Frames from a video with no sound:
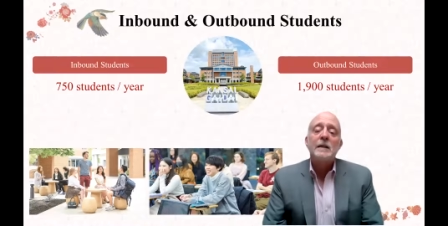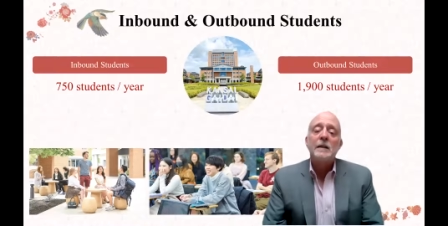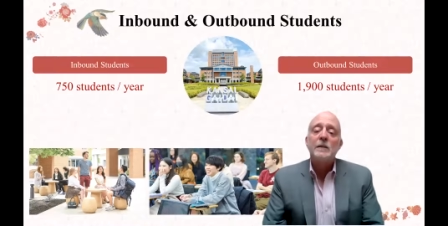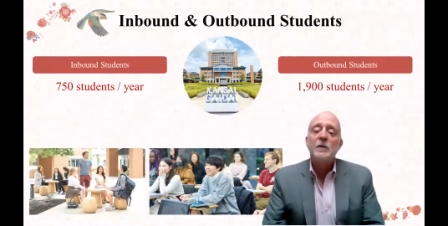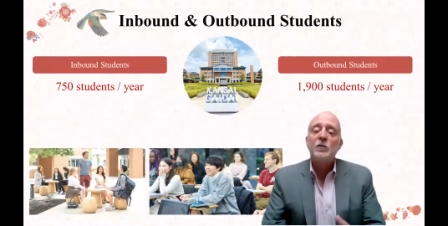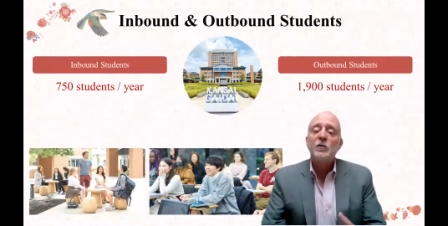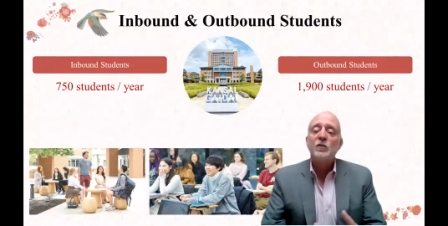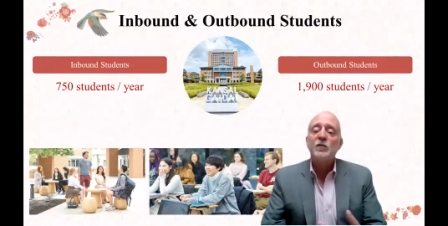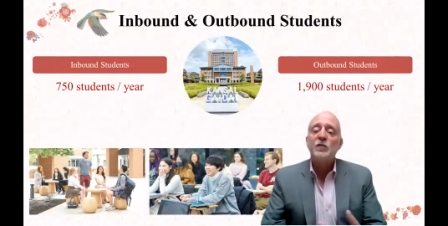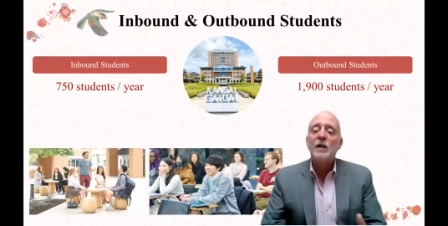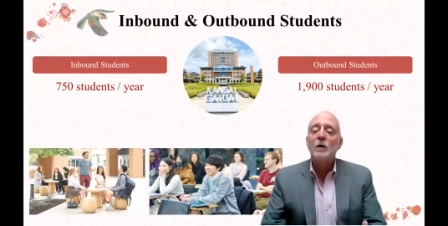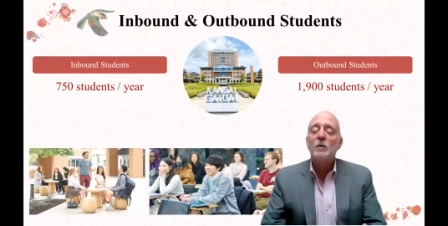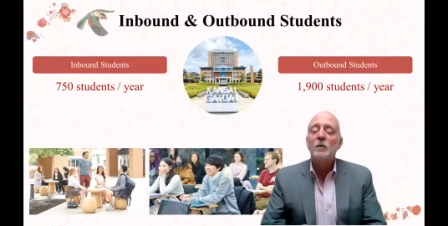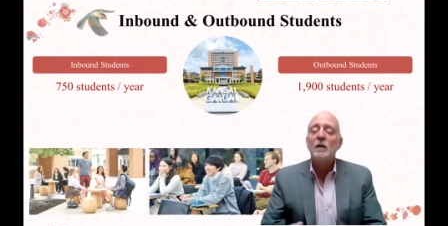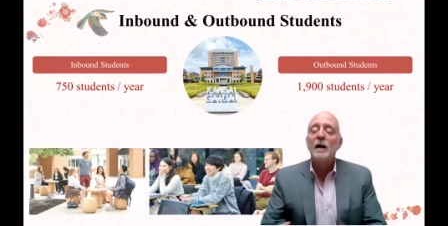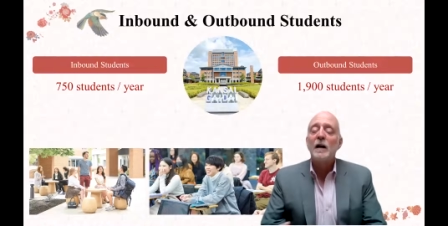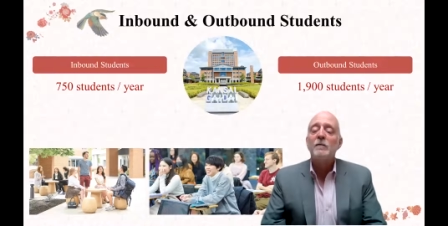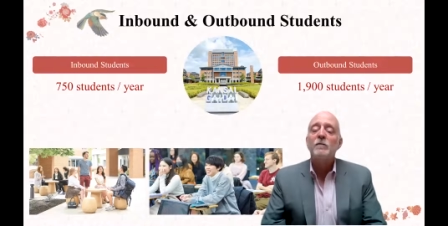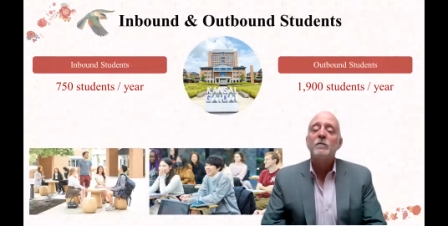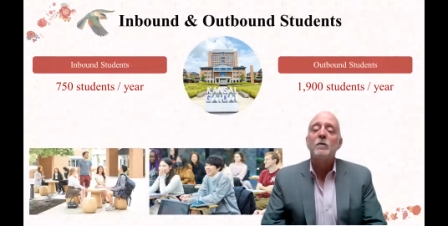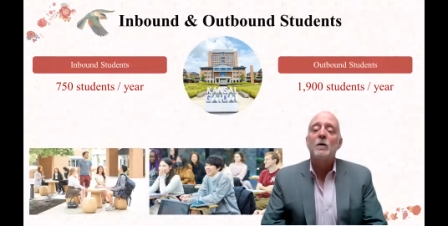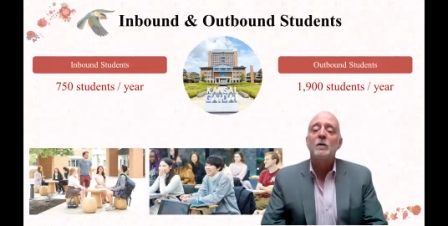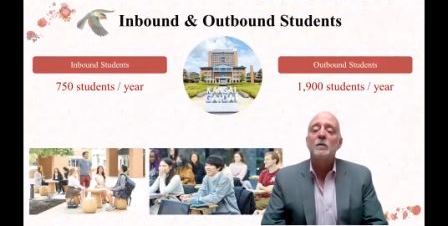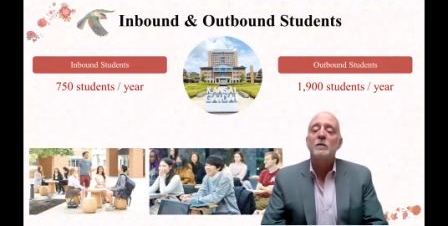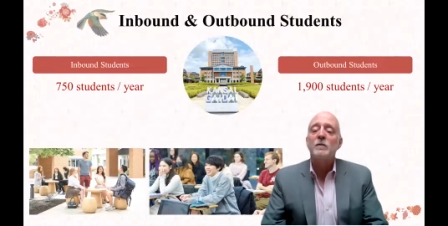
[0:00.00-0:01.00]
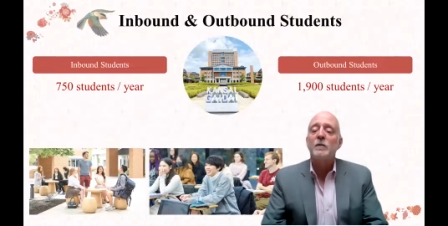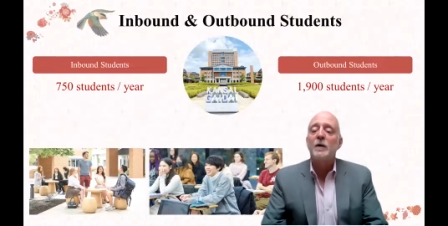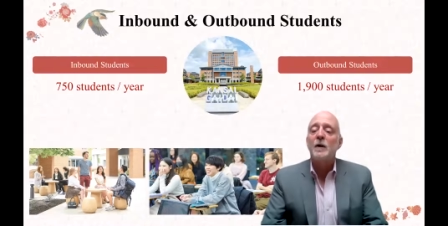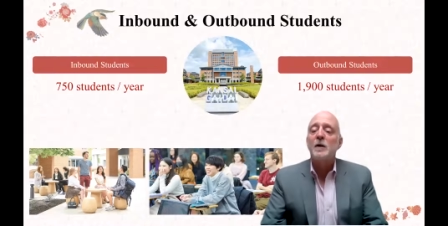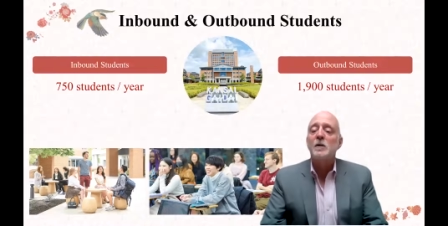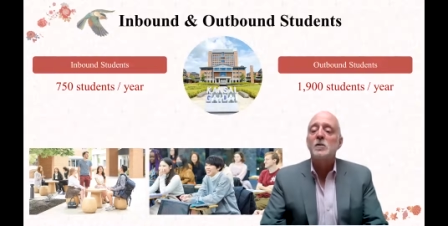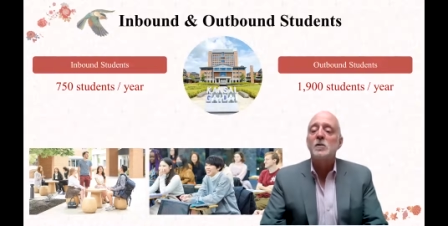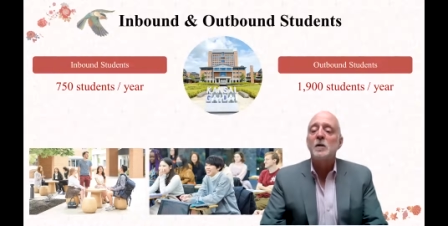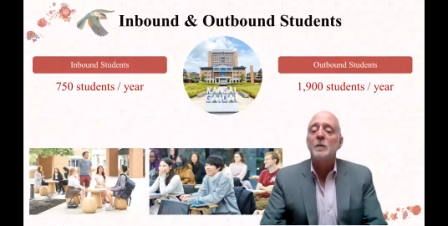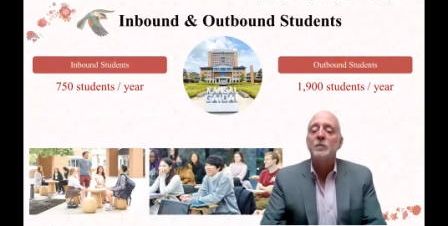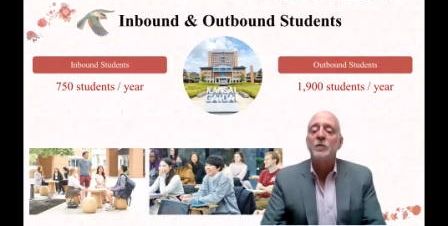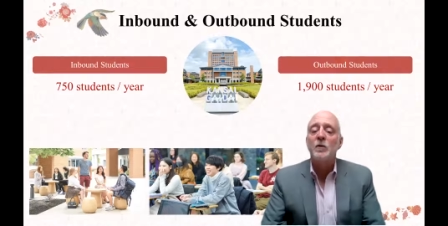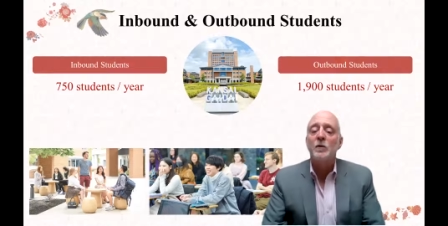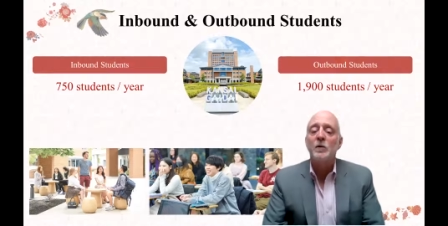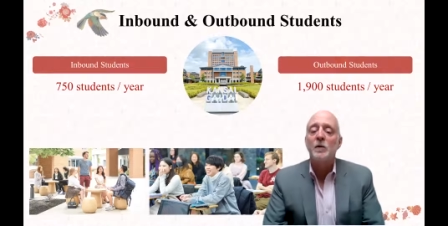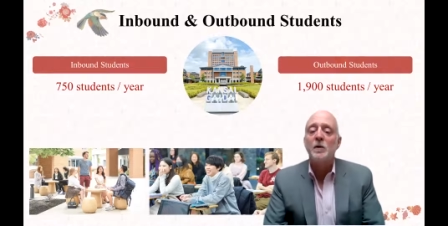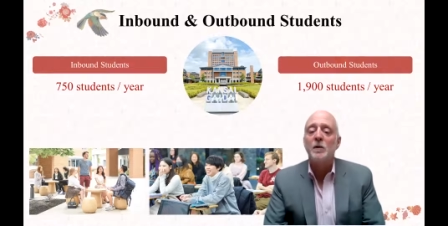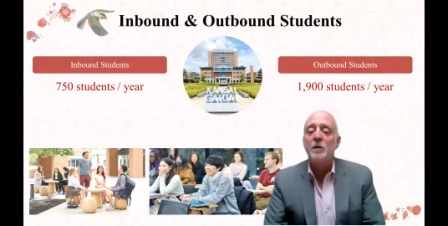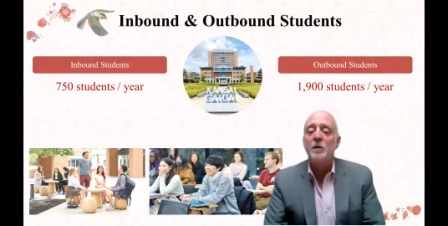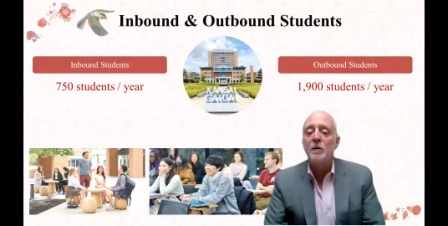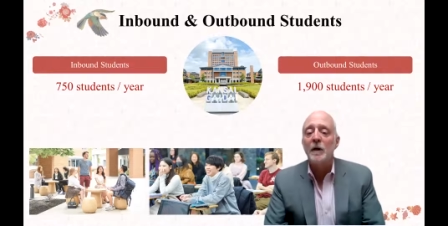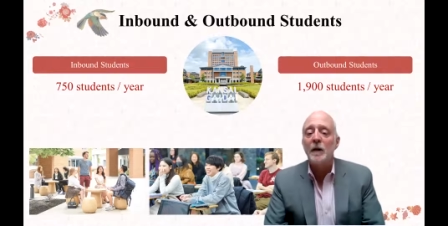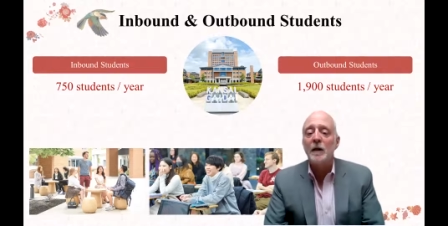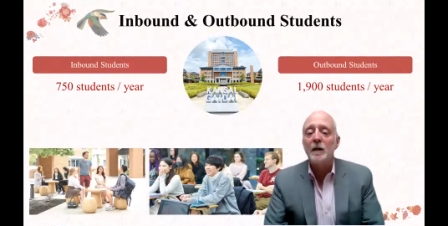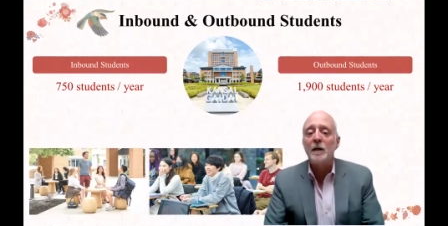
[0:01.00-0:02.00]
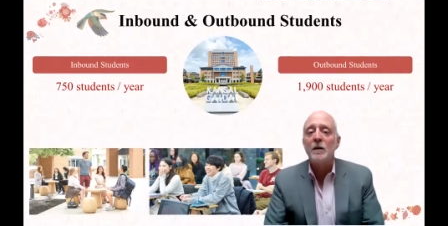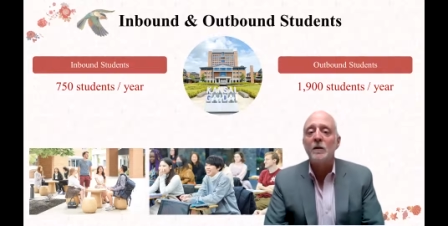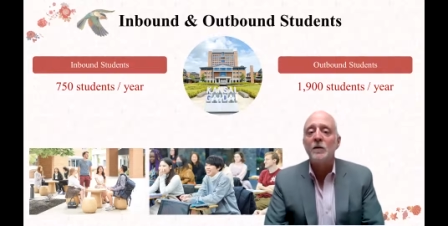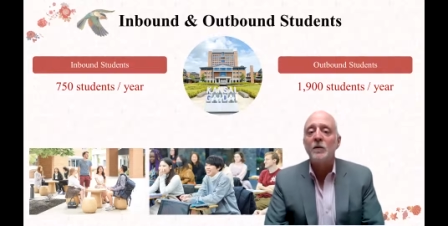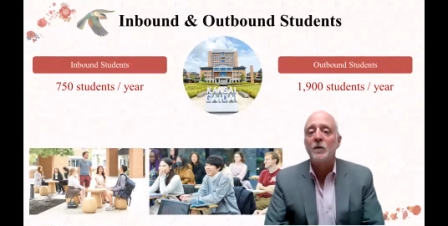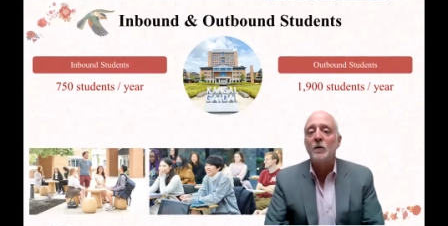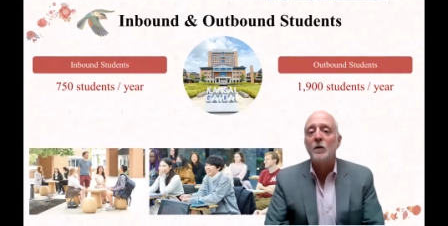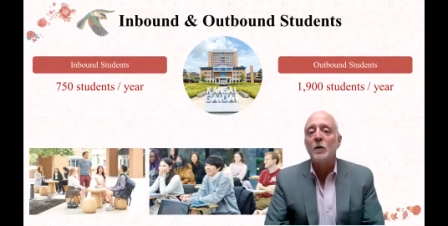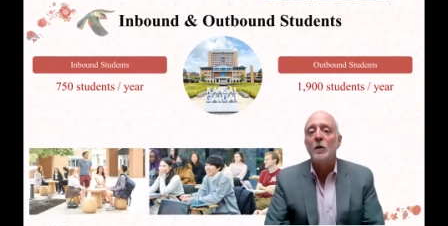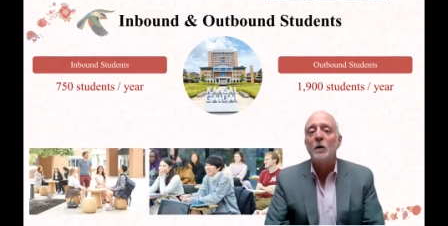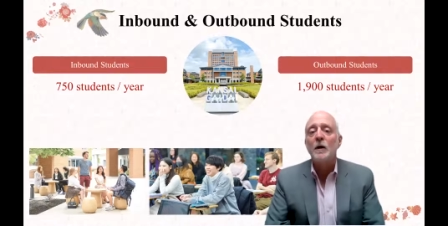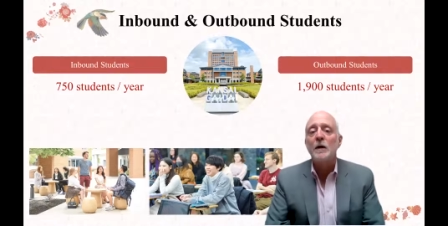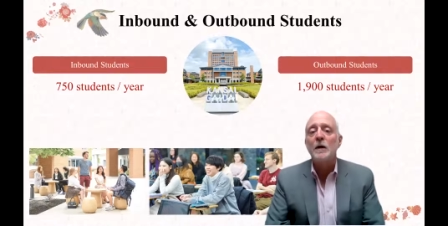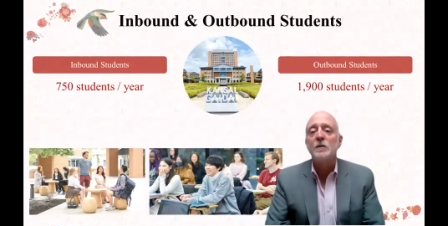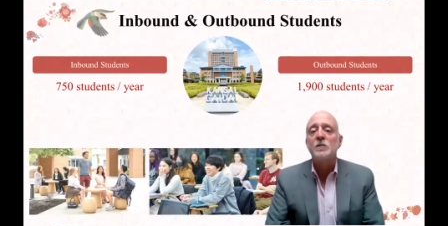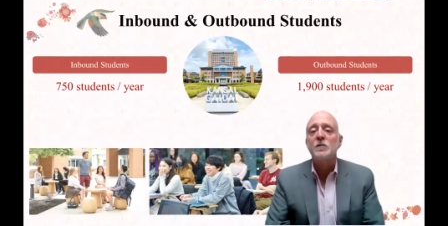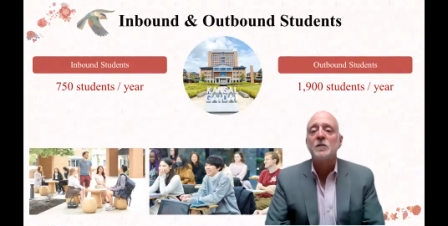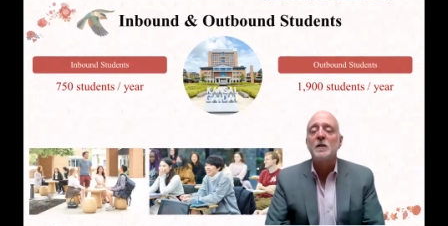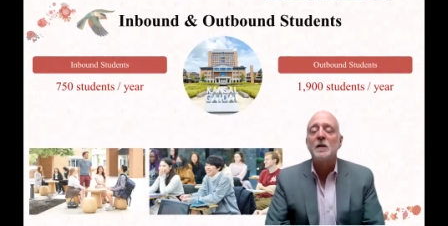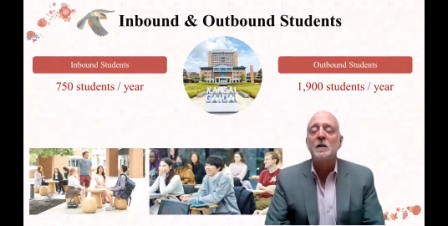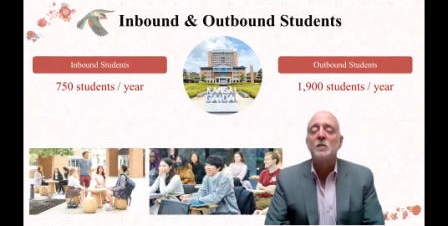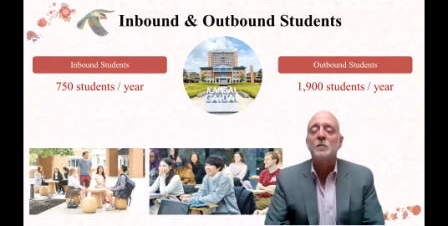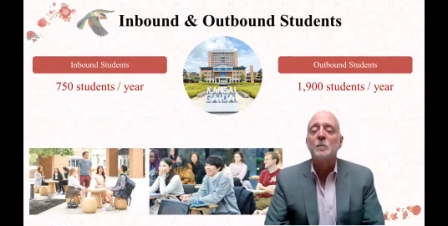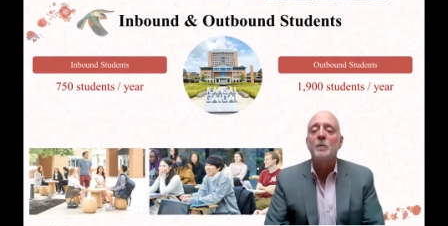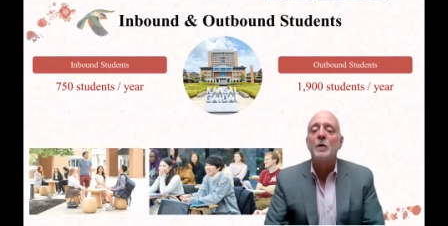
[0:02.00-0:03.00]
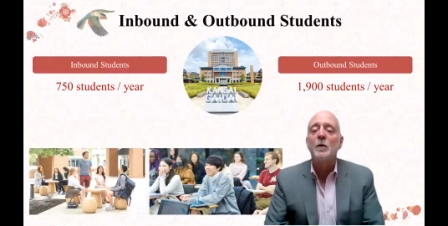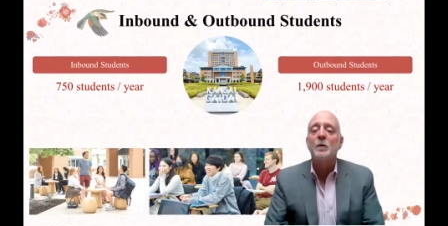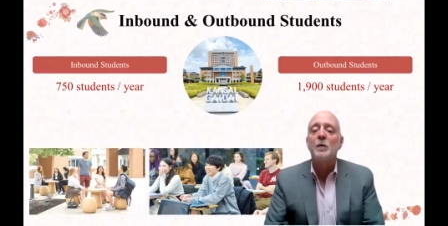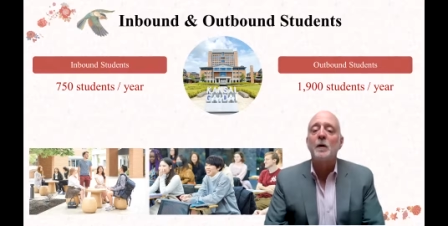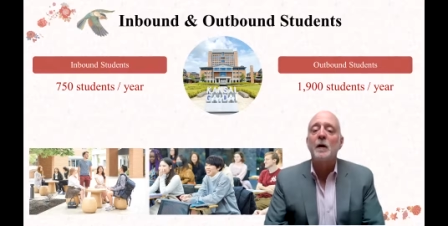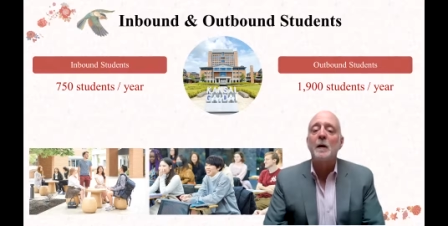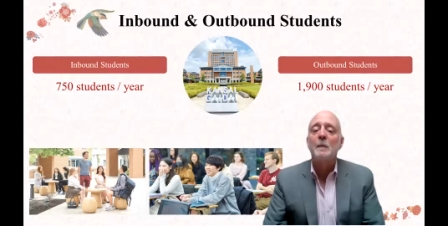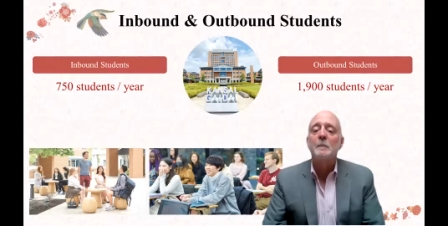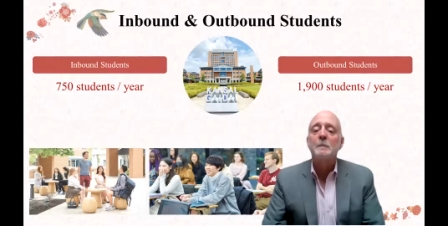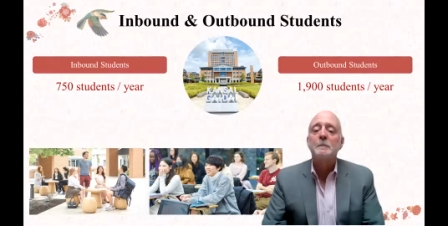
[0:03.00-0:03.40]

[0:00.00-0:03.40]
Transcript: And this is how lifelong friendships are created through our exchange program.